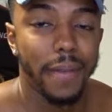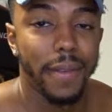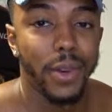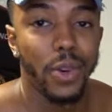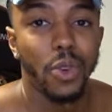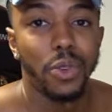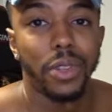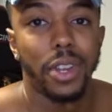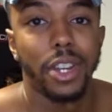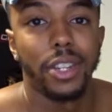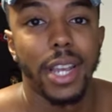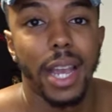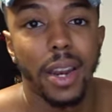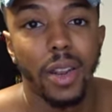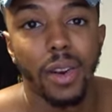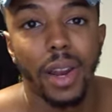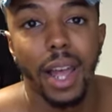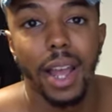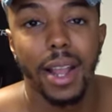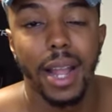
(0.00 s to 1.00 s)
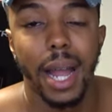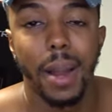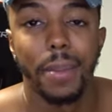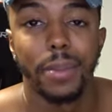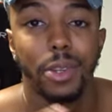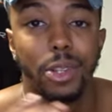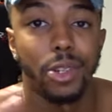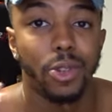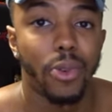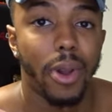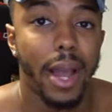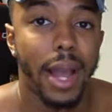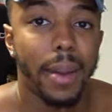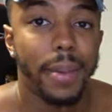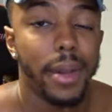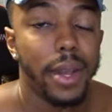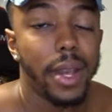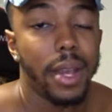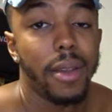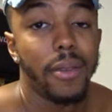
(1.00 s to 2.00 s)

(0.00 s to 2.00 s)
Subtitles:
If you're new to the channel, like, comment, subscribe.